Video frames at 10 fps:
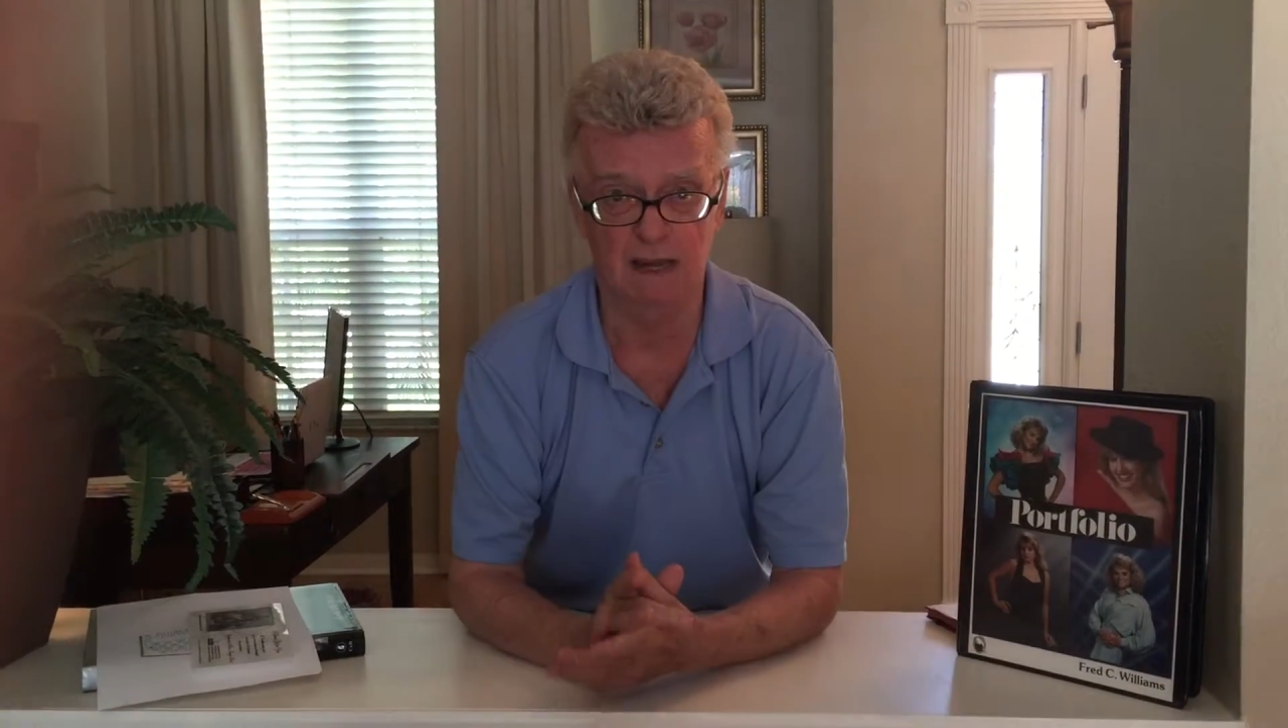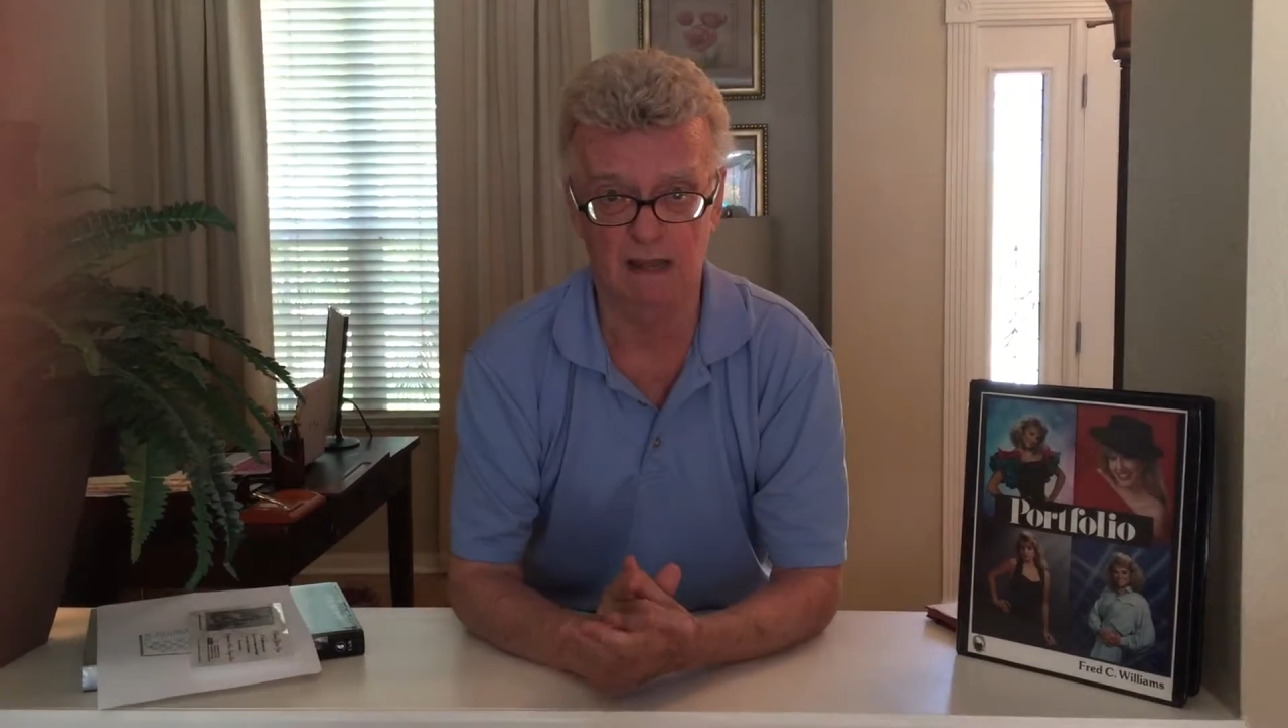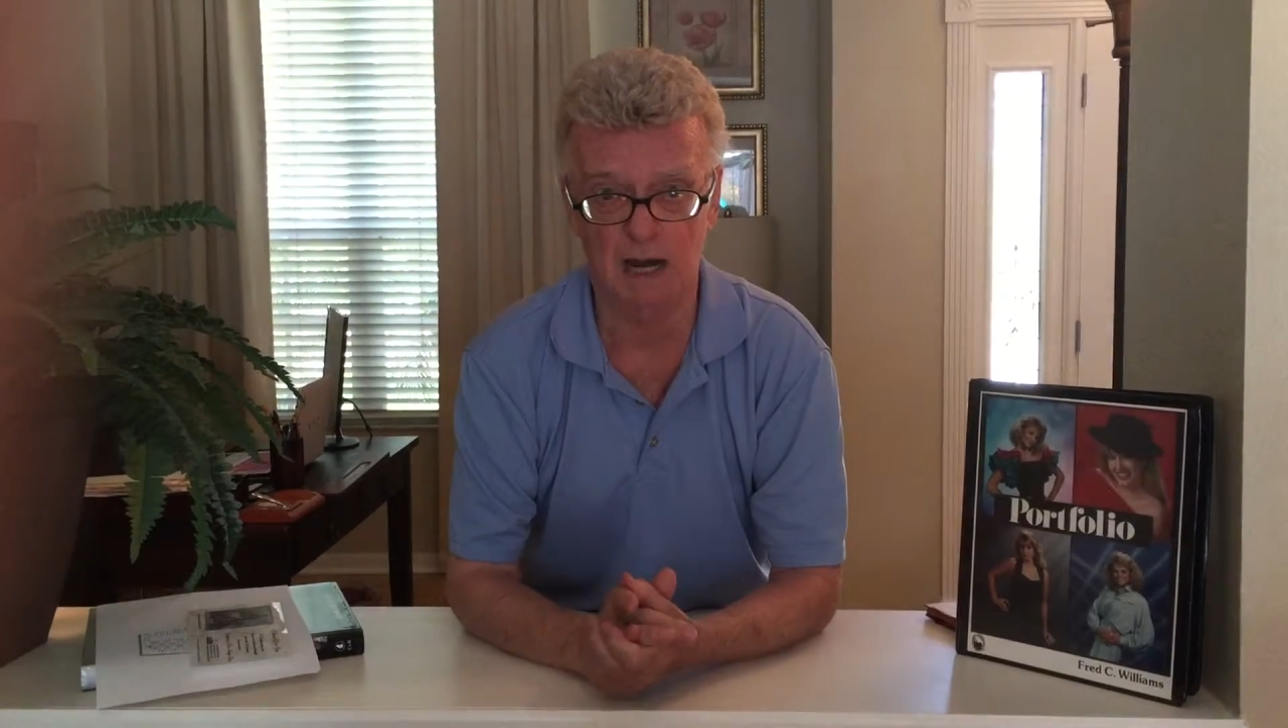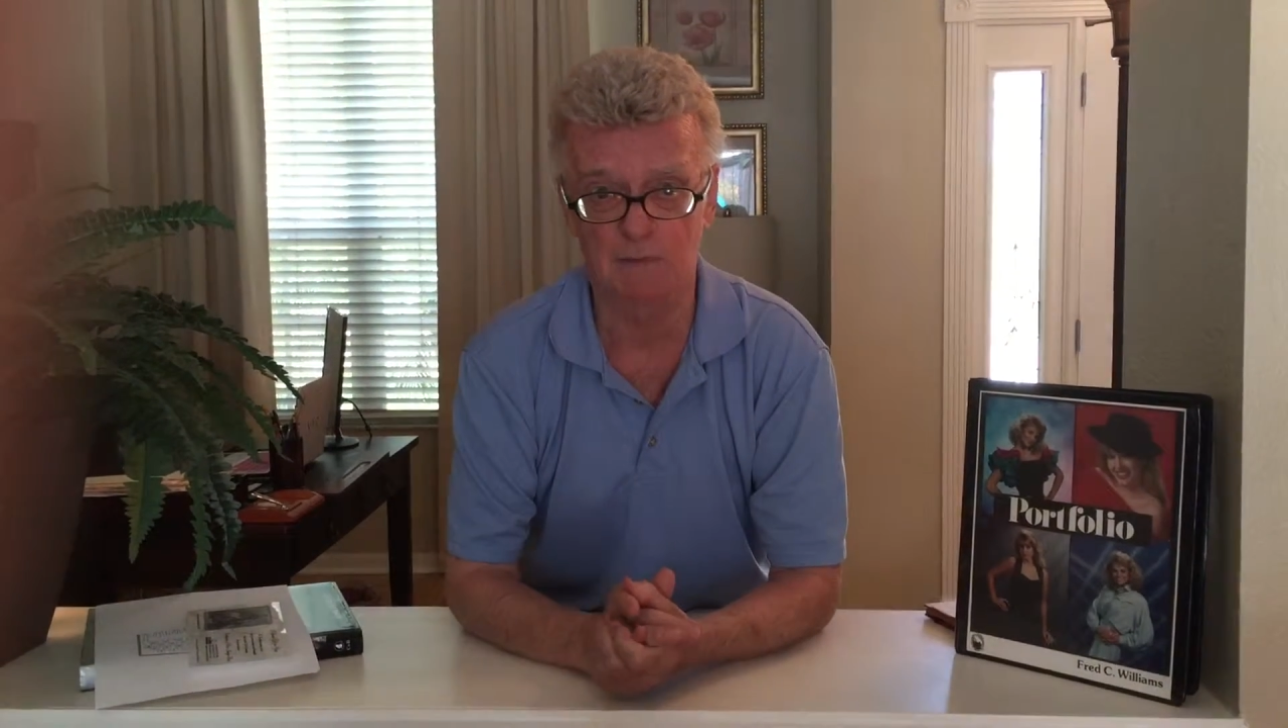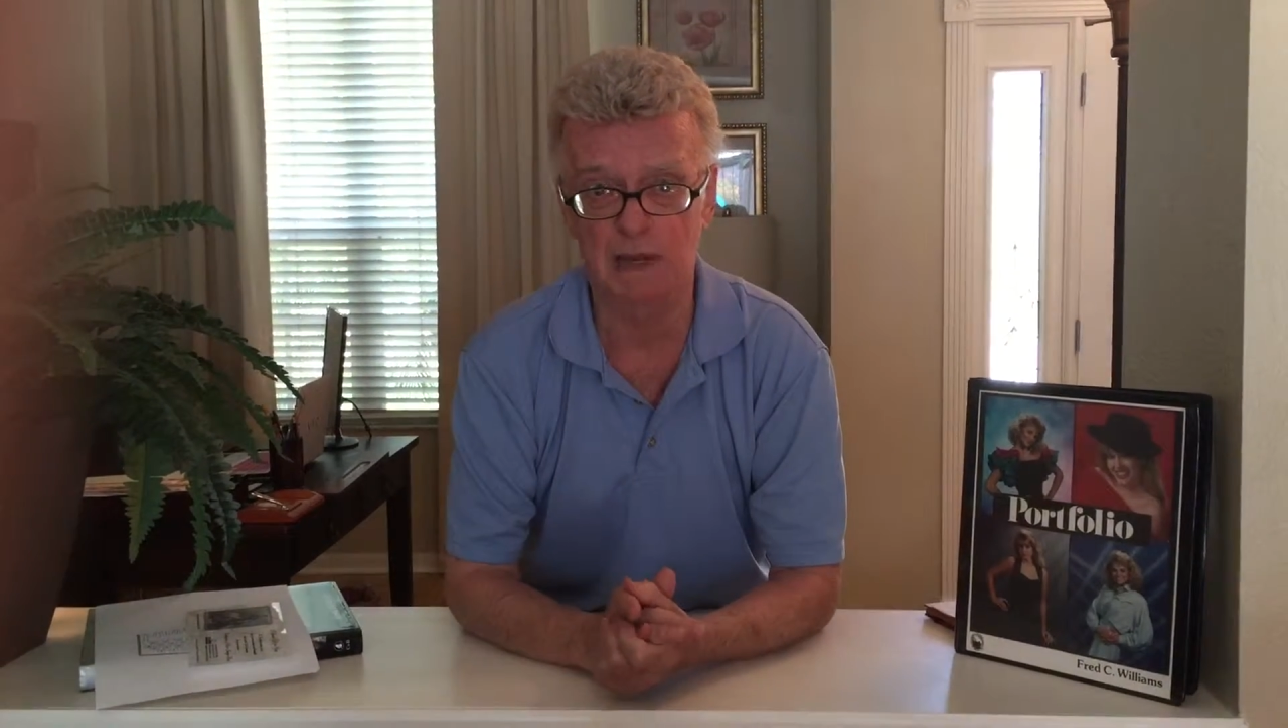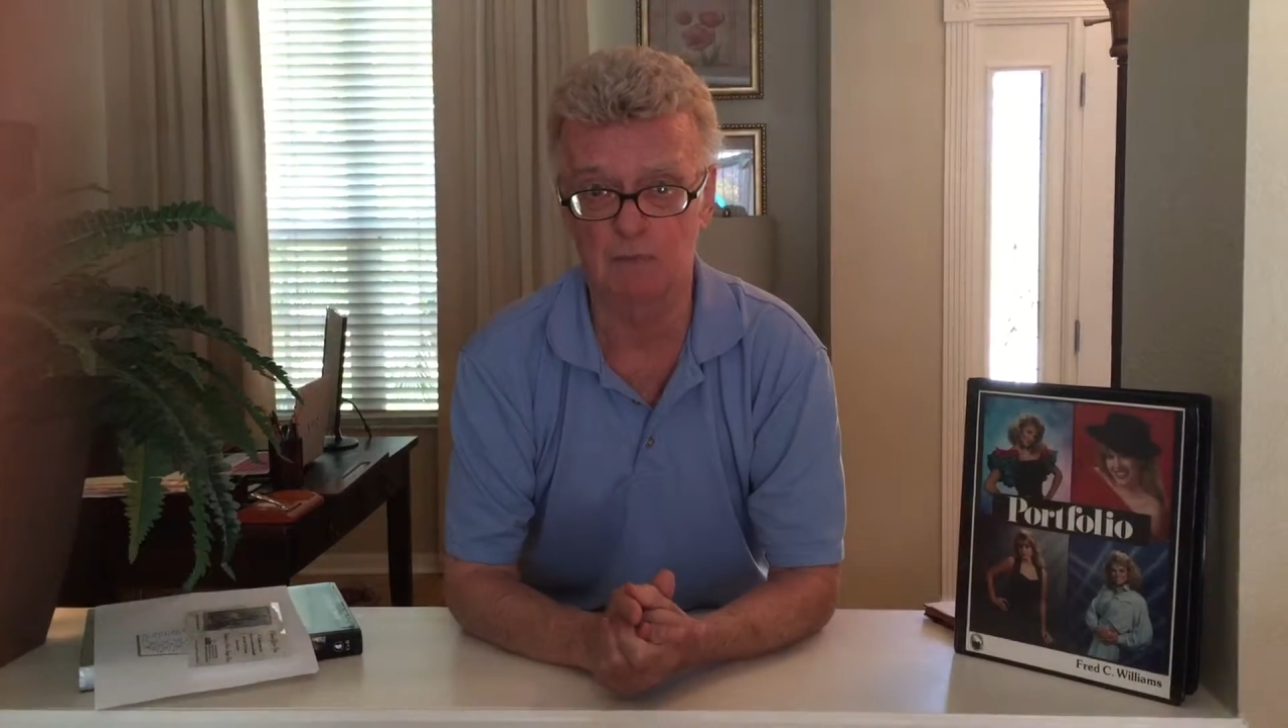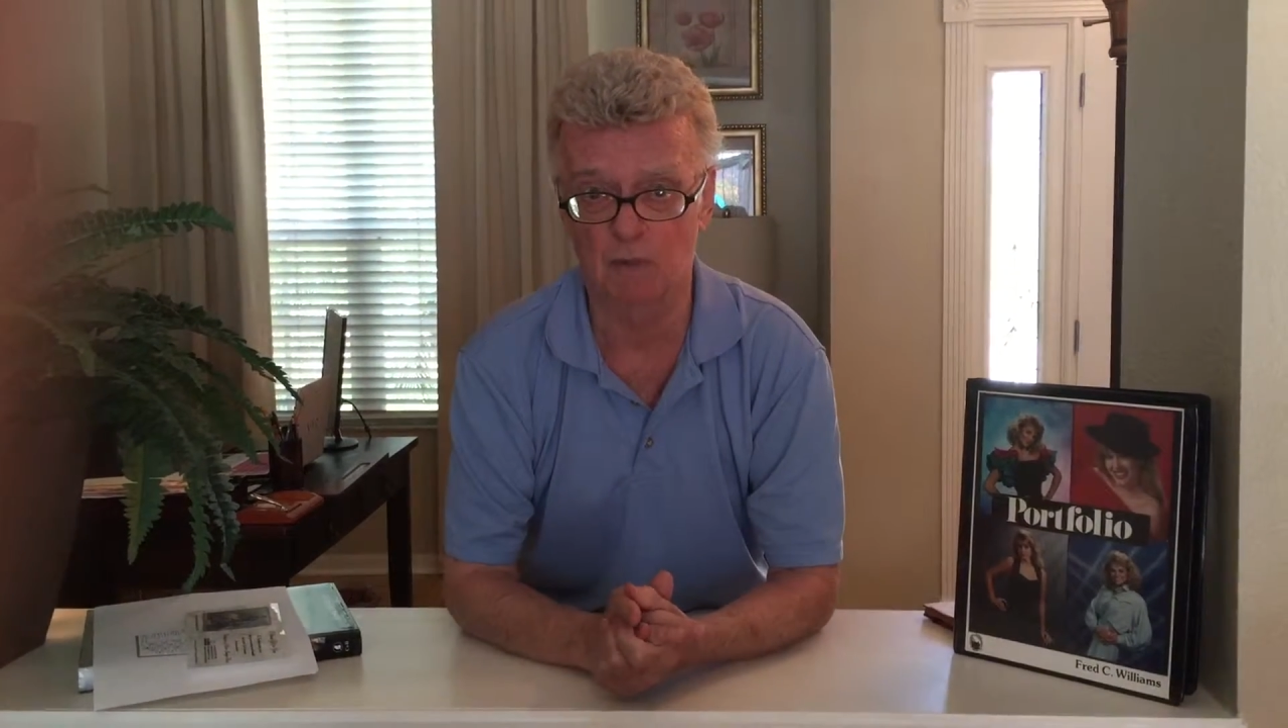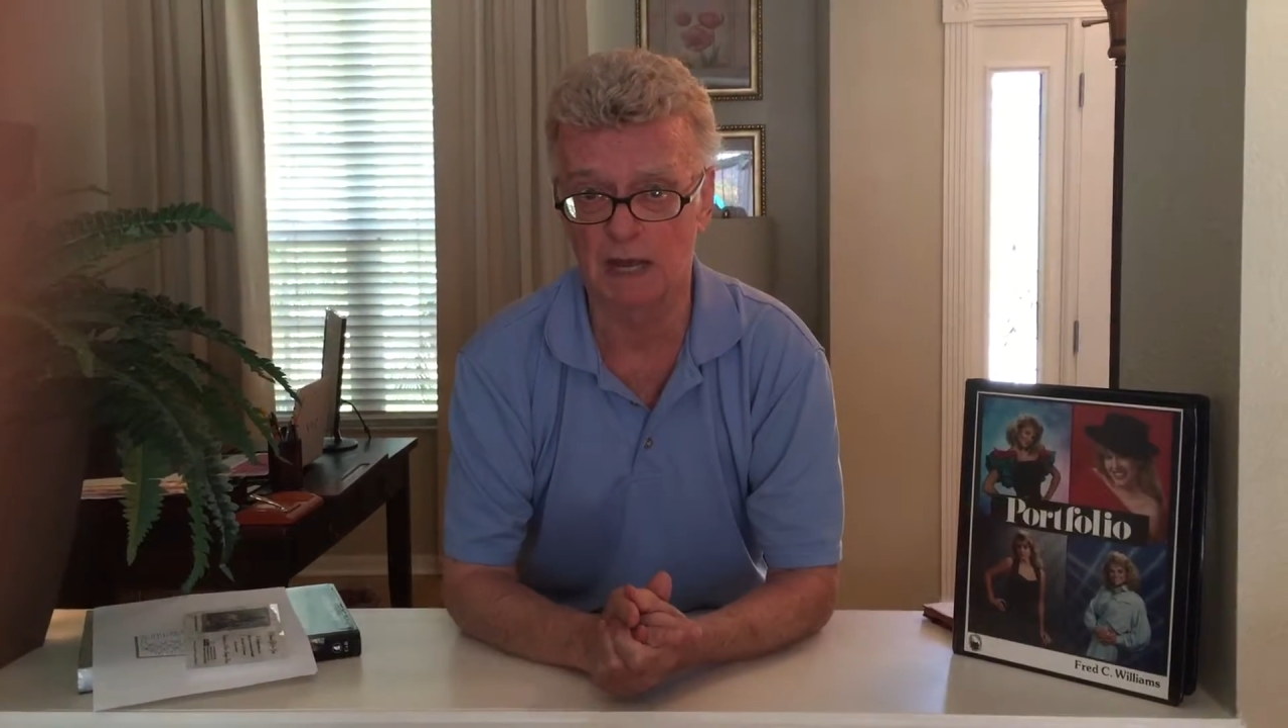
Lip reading: lot of people